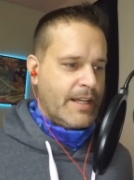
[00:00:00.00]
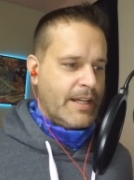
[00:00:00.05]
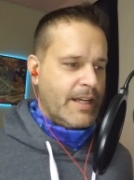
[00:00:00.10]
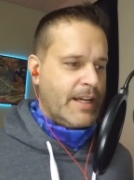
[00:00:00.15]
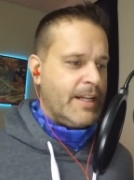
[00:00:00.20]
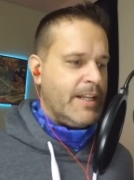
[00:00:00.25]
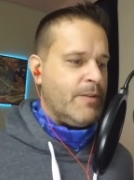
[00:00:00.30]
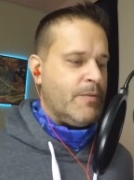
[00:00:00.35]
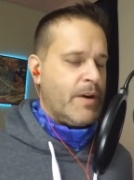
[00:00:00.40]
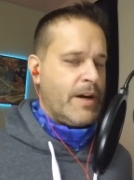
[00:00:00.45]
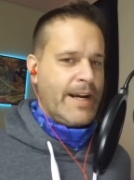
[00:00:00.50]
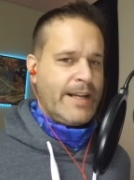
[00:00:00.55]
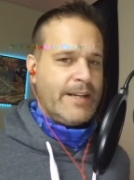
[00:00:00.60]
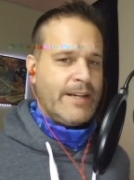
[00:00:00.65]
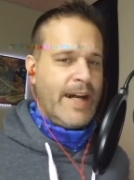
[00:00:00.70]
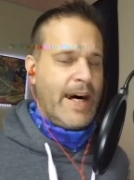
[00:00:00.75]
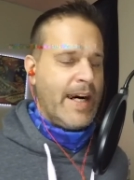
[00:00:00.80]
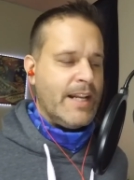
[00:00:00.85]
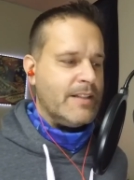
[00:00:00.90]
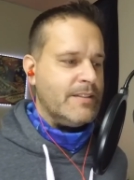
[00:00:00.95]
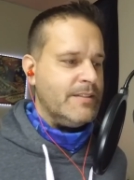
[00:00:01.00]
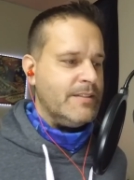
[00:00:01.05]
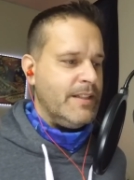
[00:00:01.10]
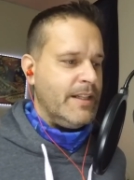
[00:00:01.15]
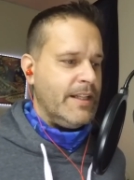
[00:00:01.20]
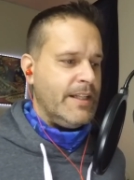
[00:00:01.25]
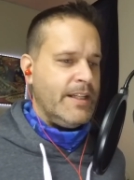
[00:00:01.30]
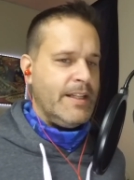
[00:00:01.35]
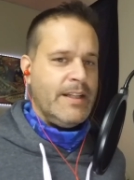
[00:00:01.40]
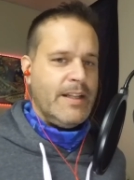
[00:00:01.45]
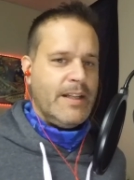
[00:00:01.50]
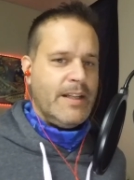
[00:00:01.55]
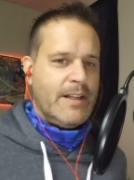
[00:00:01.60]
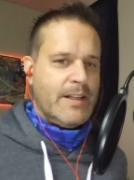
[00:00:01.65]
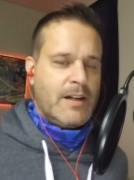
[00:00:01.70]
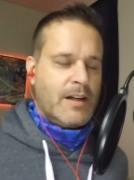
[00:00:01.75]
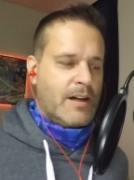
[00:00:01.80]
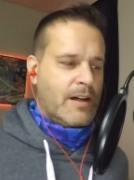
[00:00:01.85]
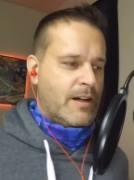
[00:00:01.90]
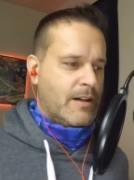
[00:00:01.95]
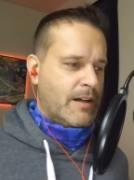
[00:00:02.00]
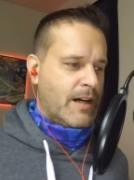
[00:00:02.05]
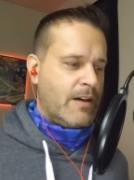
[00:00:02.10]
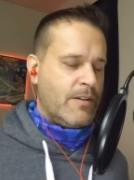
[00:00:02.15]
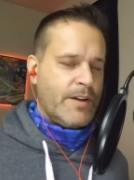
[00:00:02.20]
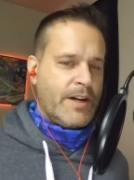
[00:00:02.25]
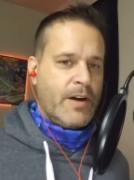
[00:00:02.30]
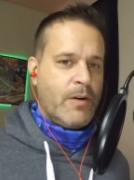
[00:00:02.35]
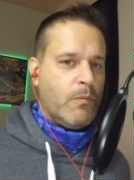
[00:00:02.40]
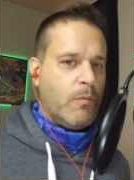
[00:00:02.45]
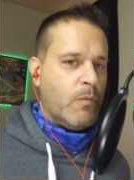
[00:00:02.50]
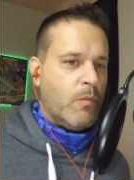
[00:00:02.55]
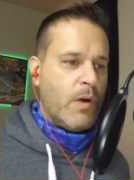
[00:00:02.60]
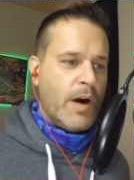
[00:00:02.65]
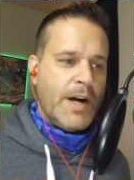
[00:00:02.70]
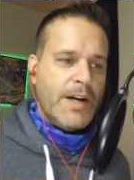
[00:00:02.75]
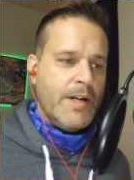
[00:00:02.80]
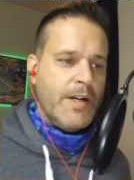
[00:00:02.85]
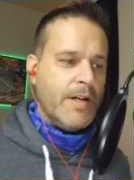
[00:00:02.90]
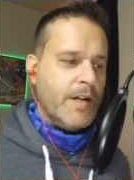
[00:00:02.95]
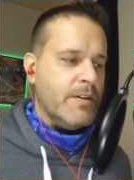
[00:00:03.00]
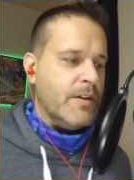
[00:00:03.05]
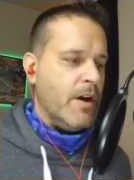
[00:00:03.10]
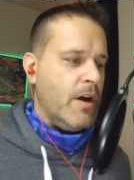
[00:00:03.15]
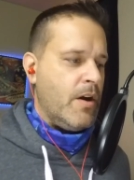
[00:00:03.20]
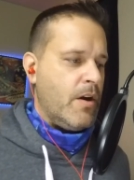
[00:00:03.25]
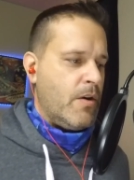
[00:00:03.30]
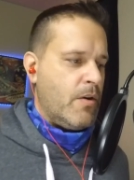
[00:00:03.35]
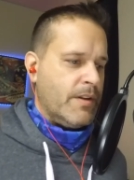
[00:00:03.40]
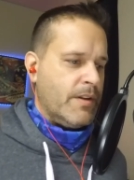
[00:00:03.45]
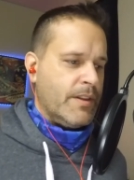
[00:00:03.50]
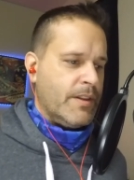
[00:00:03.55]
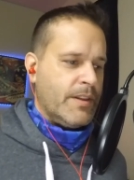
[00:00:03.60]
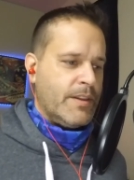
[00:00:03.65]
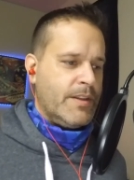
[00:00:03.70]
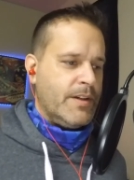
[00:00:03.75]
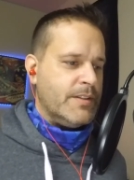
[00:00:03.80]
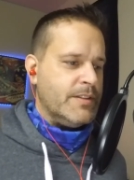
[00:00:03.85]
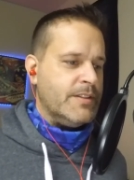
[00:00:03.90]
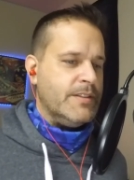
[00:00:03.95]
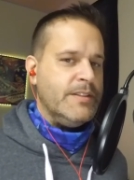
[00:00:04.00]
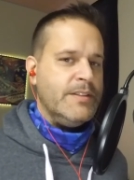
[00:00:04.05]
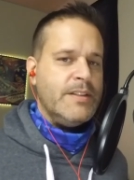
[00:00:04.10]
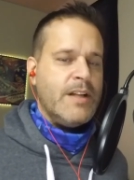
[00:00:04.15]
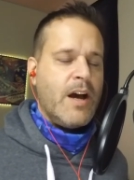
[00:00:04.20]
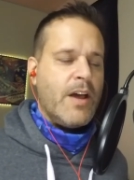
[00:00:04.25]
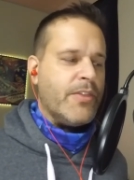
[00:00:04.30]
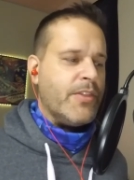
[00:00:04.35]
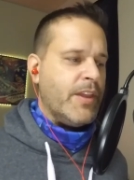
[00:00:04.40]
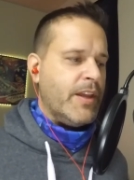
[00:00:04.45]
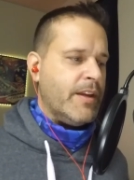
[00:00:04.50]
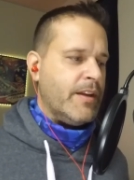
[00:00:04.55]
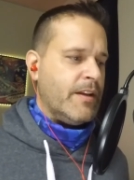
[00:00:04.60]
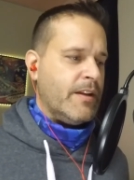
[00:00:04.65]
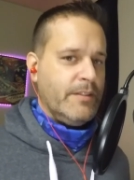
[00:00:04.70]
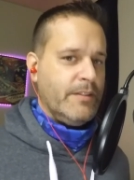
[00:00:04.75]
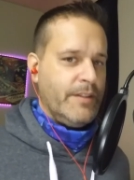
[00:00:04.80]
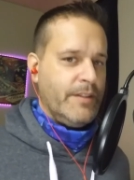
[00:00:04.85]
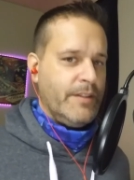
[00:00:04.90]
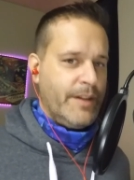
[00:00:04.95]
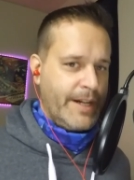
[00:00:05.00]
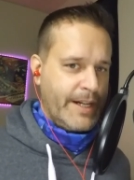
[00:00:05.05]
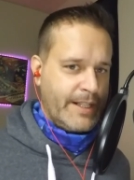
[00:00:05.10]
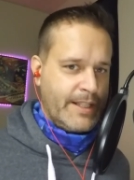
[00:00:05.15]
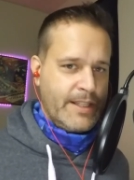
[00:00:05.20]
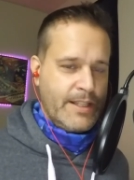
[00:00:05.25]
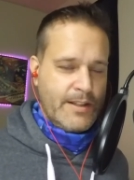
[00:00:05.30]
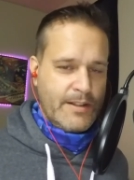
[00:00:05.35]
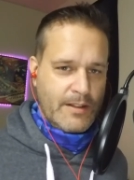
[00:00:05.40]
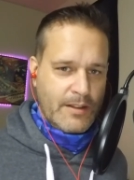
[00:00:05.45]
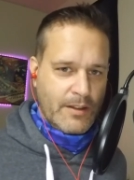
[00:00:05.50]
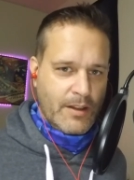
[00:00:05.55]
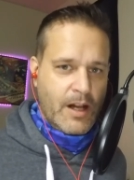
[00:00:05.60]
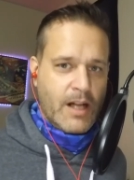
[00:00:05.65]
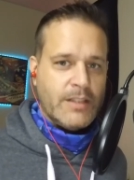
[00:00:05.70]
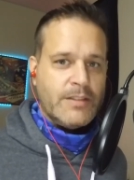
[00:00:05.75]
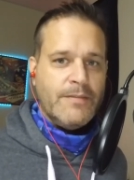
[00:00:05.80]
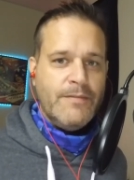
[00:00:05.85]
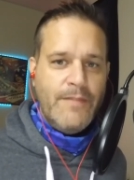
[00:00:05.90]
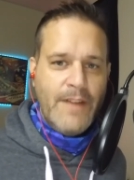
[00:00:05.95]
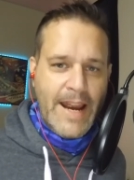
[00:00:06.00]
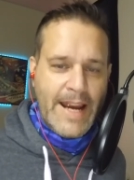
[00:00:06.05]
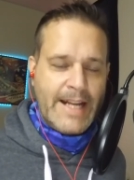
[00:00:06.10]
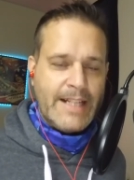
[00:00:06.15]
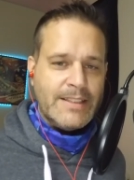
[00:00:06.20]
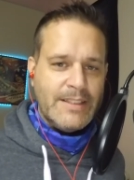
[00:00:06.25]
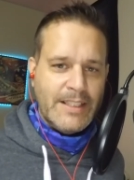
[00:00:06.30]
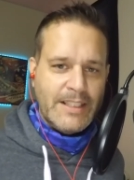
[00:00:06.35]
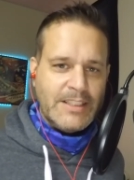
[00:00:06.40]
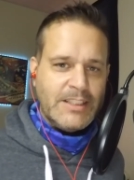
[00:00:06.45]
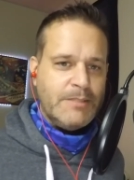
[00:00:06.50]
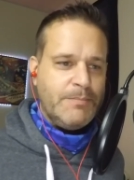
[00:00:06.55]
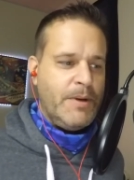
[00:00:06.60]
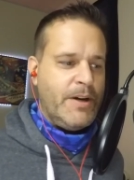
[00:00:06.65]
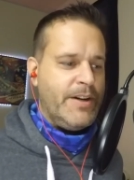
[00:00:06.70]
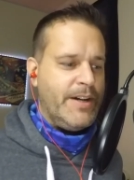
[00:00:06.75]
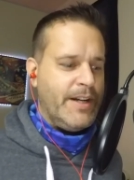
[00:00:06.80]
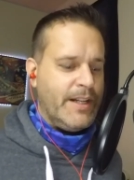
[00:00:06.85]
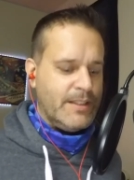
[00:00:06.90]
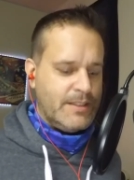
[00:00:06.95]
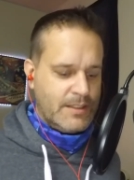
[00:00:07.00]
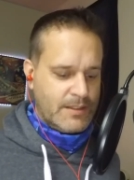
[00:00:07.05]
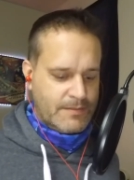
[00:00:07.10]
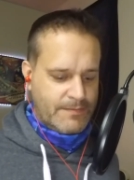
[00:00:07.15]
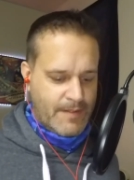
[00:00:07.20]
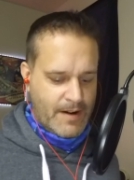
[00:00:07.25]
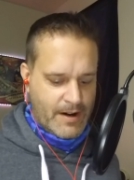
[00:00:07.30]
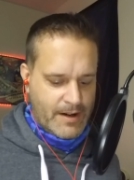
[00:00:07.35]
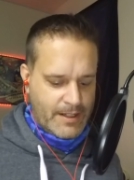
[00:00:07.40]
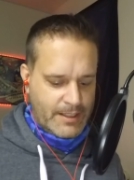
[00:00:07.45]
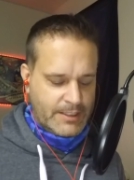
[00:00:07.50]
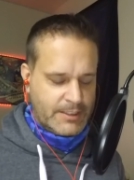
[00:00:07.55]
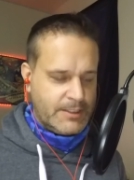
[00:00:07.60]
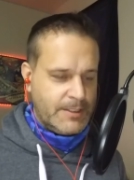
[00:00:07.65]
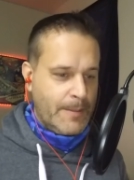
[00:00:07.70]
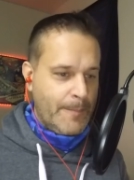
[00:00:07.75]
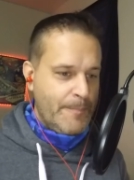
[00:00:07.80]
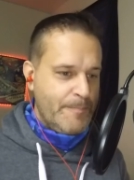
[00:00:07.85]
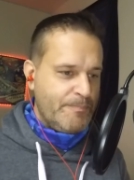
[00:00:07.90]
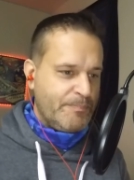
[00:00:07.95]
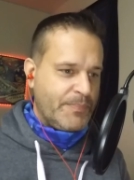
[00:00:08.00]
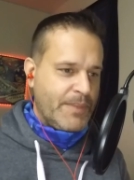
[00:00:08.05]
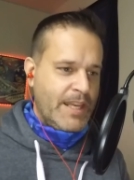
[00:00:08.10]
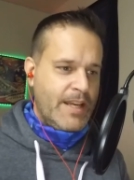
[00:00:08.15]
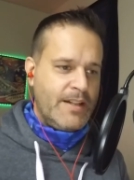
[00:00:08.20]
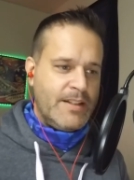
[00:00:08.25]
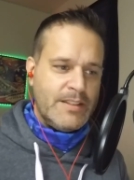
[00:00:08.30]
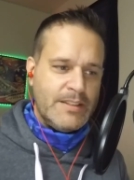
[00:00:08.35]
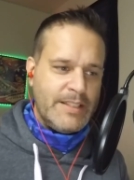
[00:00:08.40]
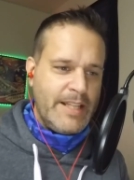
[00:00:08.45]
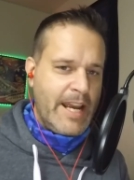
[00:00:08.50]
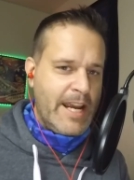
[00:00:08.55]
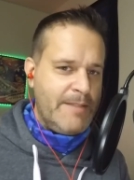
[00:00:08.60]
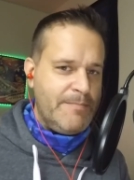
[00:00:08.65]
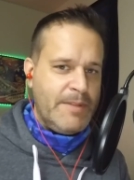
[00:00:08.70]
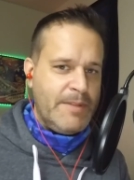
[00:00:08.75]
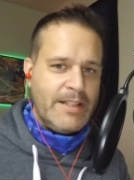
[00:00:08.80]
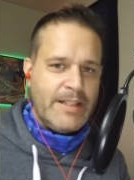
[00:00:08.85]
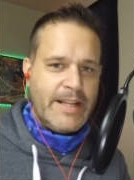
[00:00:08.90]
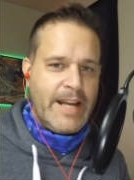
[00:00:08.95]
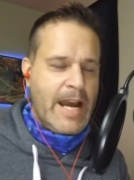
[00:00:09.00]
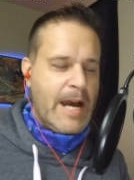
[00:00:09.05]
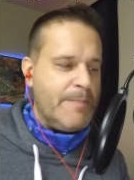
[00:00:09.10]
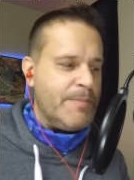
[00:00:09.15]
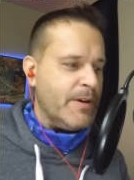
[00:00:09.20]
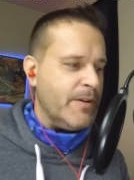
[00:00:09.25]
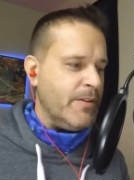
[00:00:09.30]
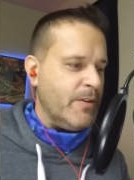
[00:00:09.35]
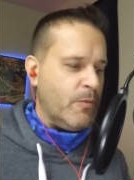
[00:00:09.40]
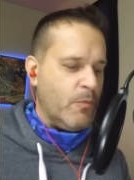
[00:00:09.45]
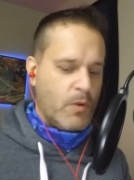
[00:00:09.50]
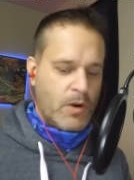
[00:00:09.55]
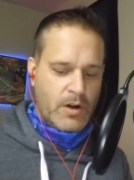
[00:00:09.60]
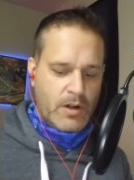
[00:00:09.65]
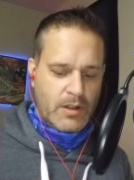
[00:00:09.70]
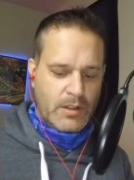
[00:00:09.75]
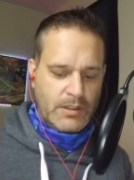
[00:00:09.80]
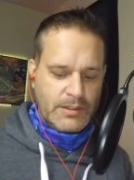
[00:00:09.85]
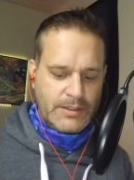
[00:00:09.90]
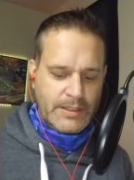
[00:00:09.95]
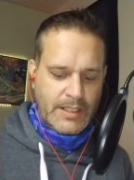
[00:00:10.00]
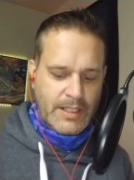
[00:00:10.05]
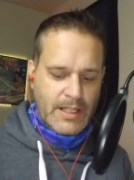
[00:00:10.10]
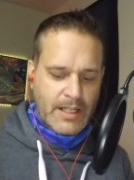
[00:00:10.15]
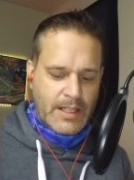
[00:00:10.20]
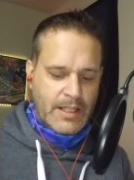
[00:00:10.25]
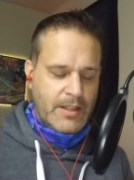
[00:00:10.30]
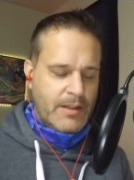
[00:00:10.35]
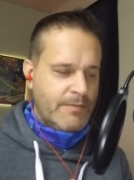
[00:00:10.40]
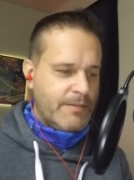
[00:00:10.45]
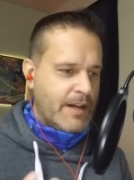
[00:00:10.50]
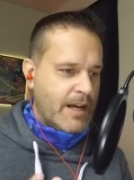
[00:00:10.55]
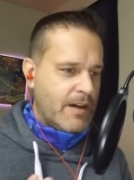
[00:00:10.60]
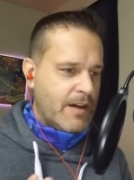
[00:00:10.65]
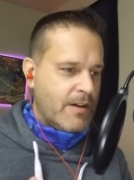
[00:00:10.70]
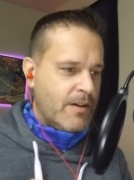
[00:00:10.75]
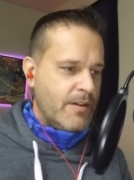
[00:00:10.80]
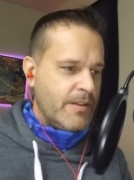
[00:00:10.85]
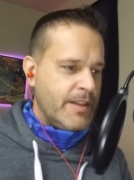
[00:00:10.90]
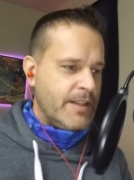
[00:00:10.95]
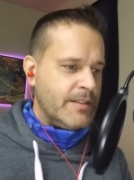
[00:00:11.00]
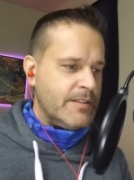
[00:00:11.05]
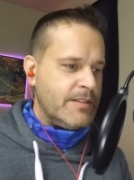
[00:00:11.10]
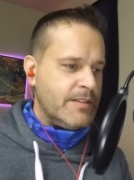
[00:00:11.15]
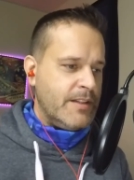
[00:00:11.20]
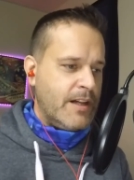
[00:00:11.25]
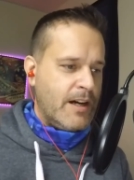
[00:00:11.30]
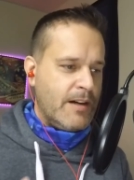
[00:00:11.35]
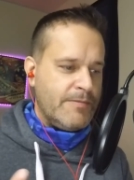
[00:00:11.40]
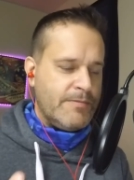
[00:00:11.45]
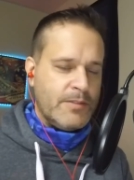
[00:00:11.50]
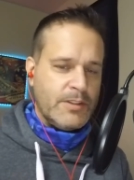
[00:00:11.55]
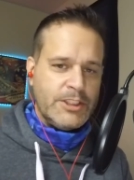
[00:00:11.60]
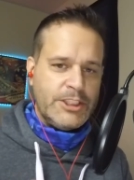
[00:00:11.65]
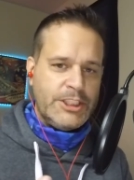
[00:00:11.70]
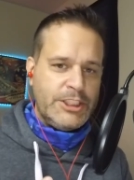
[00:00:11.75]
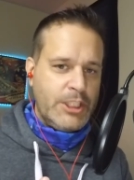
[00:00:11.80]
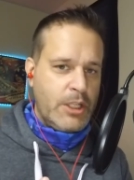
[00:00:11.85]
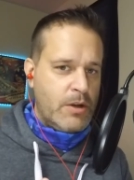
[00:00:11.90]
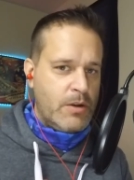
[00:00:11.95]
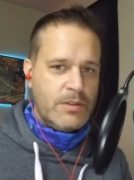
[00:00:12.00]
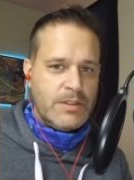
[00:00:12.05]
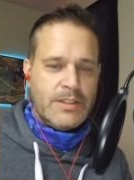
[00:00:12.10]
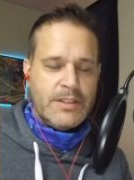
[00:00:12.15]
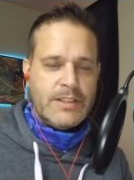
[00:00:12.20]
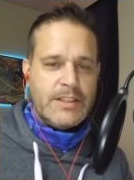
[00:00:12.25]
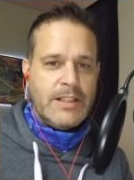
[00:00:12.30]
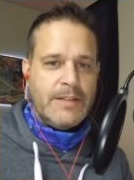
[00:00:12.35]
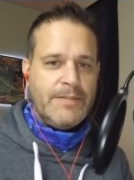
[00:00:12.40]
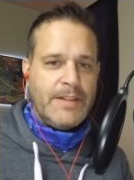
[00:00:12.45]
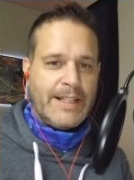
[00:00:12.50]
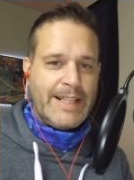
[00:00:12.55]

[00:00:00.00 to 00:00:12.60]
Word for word: anywhere. Atlantic City, I don't care where you go, there's nothing like the Las Vegas experience as far as entertainment capital of the world. You've got all these stuff where shows and stuff